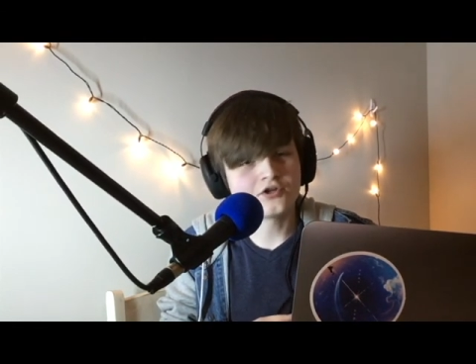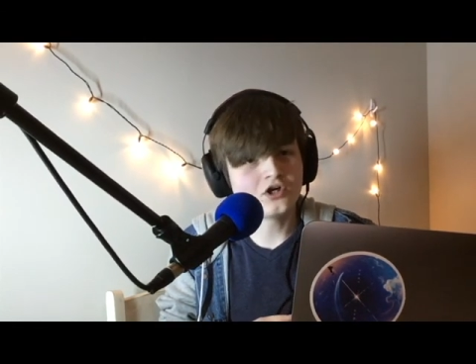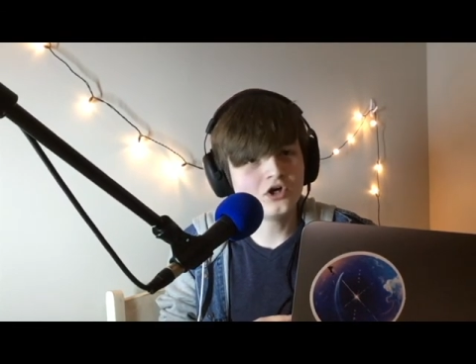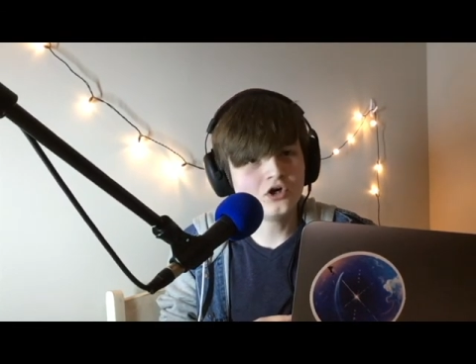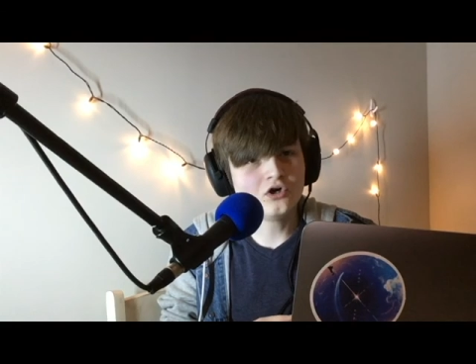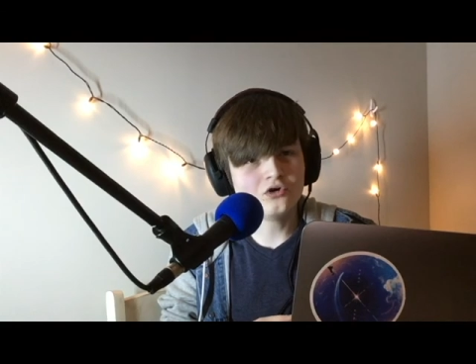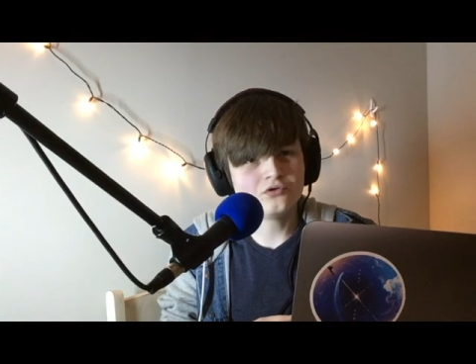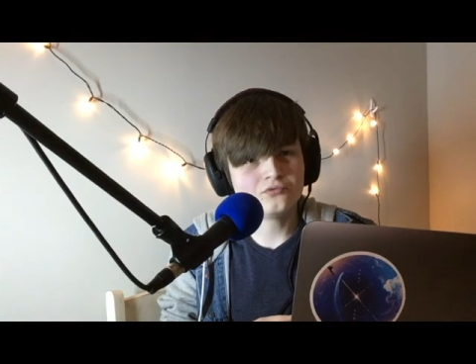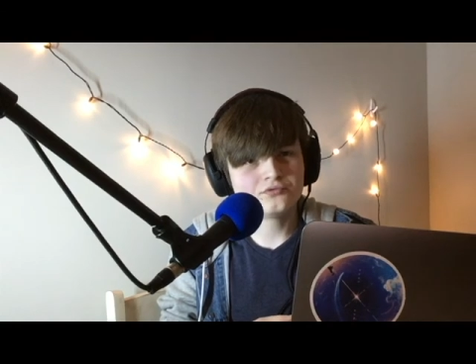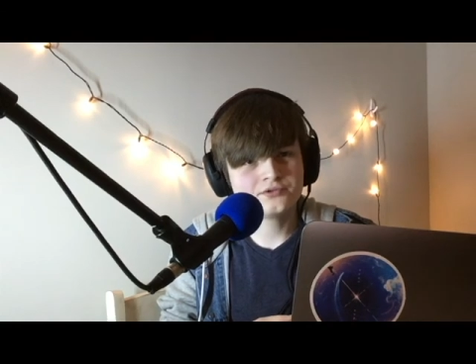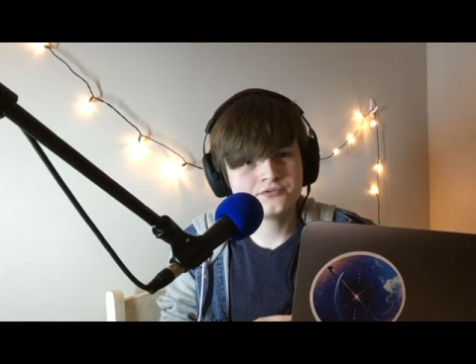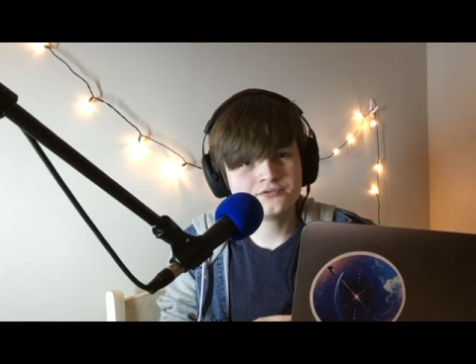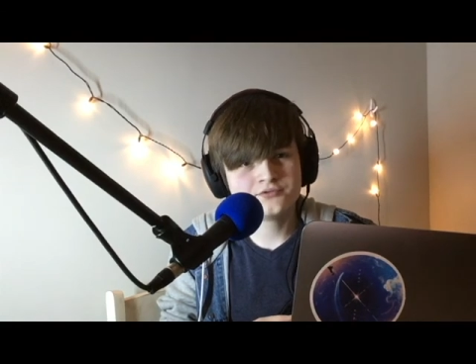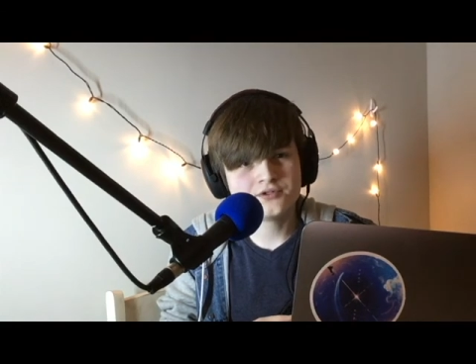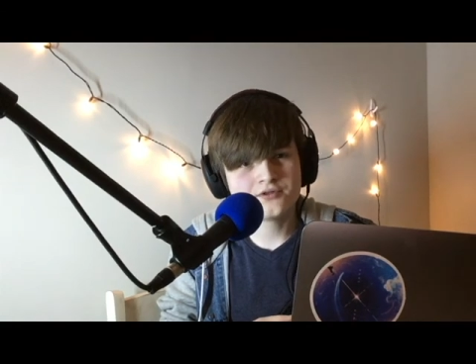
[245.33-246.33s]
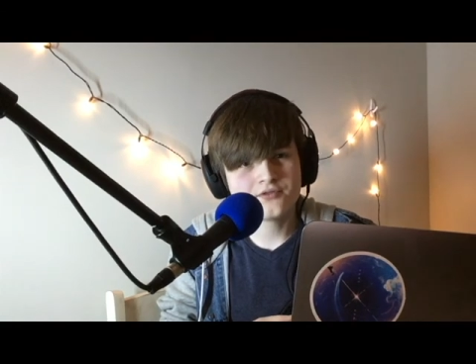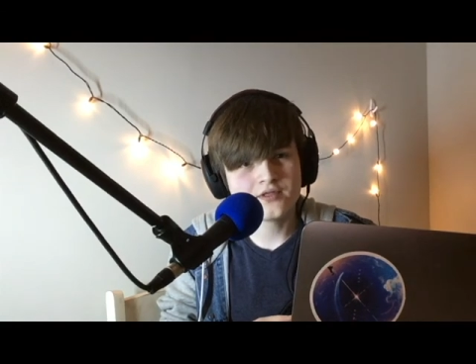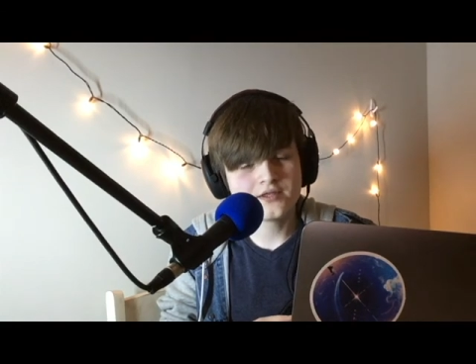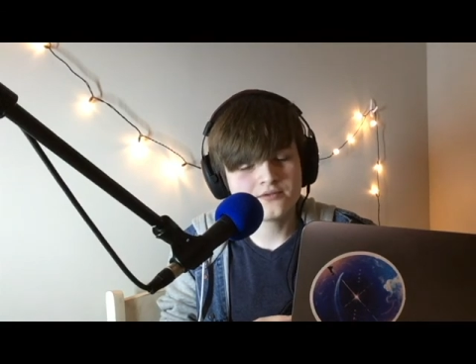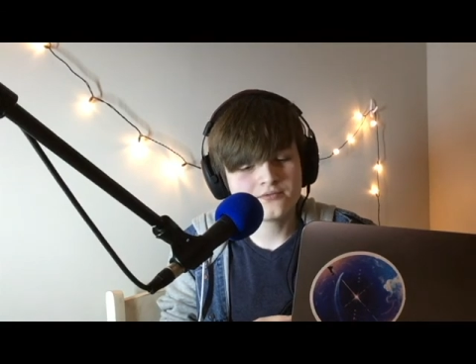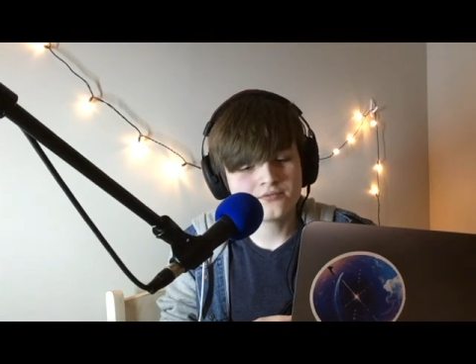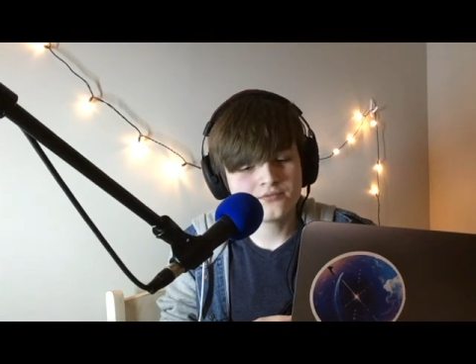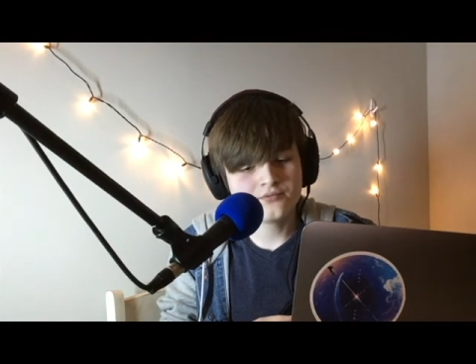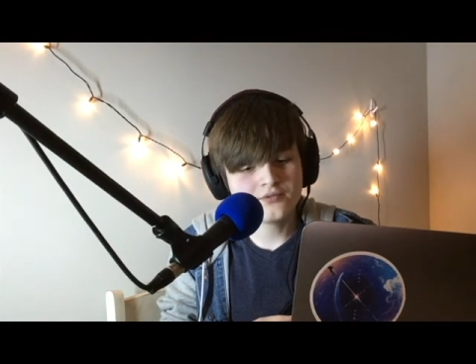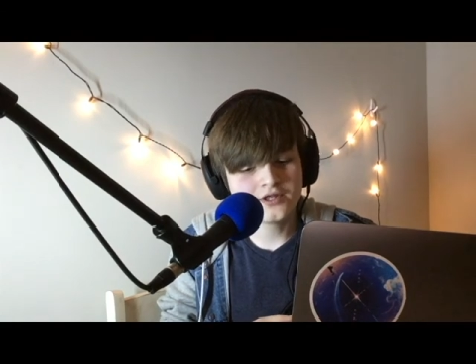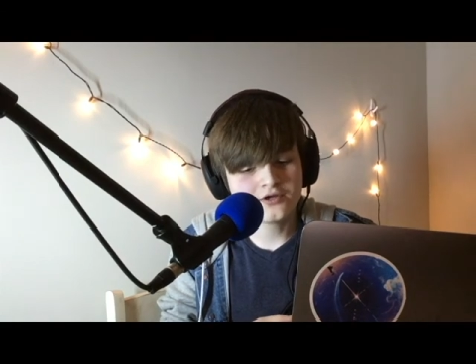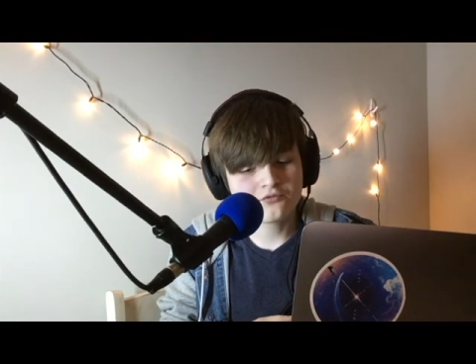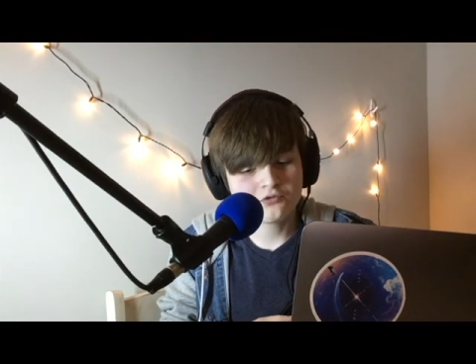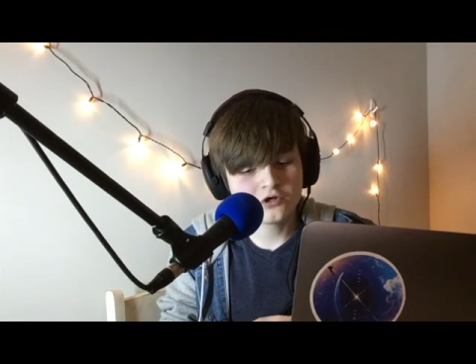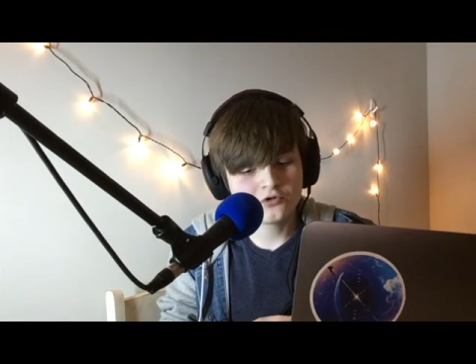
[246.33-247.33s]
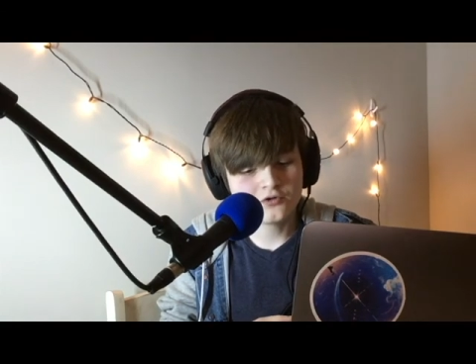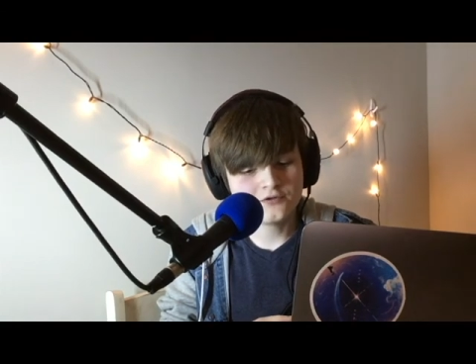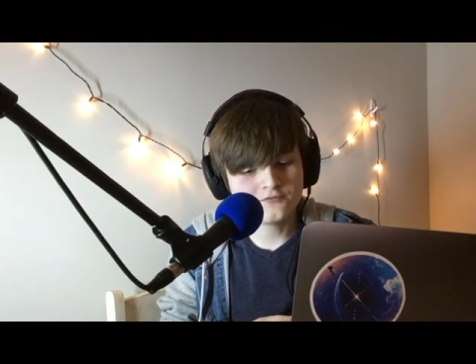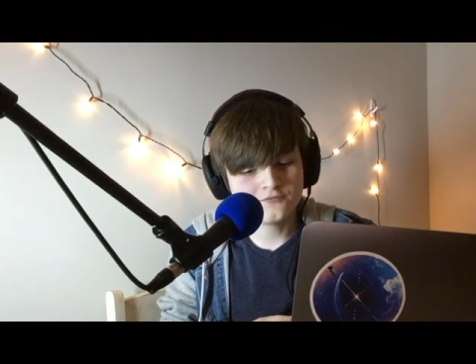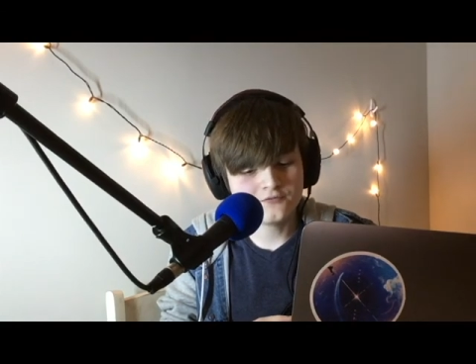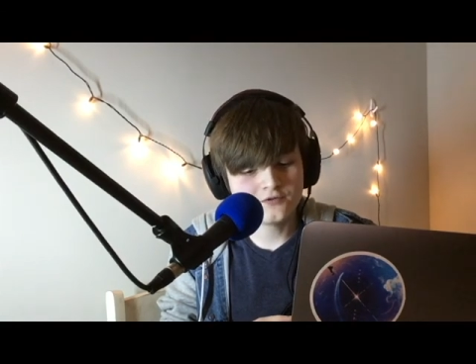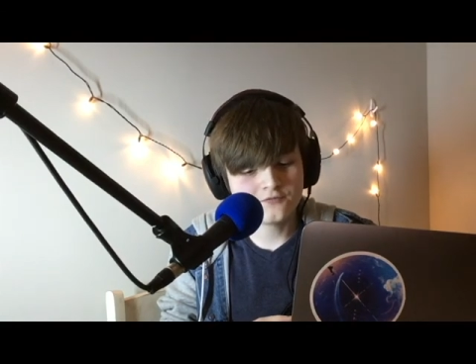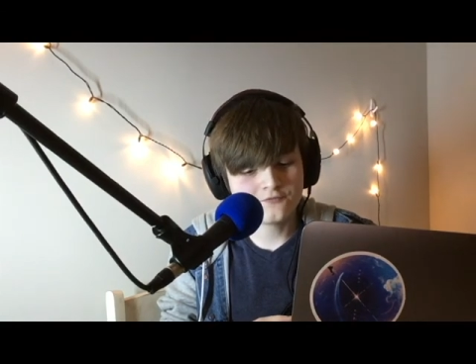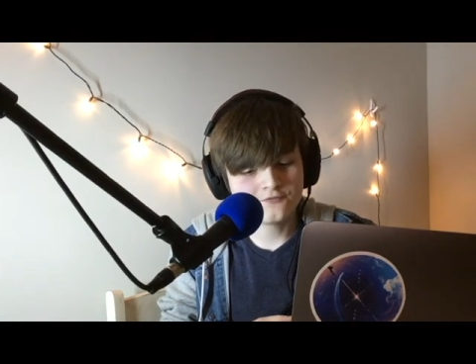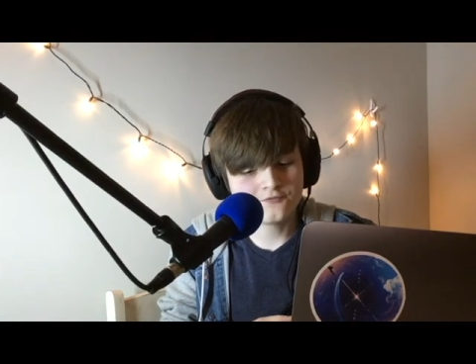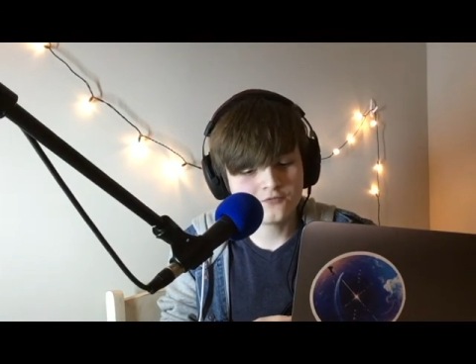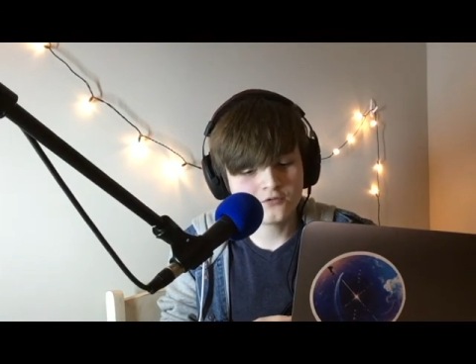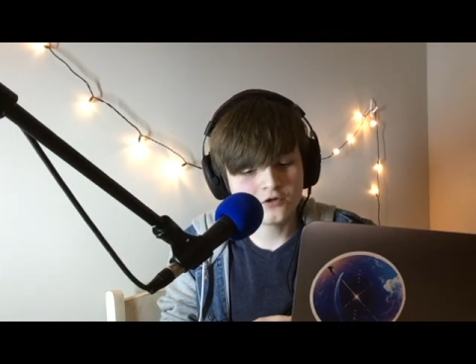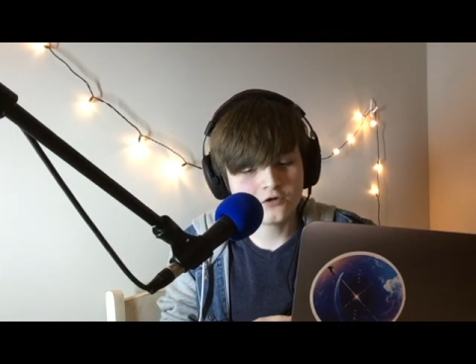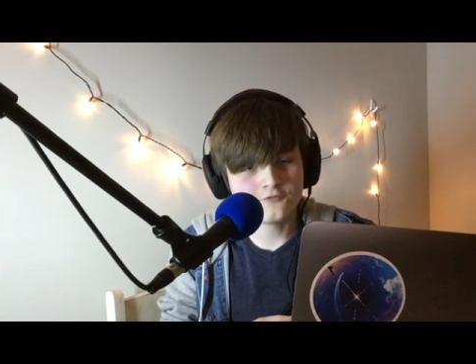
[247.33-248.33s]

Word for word: and they're like oh they they crawl on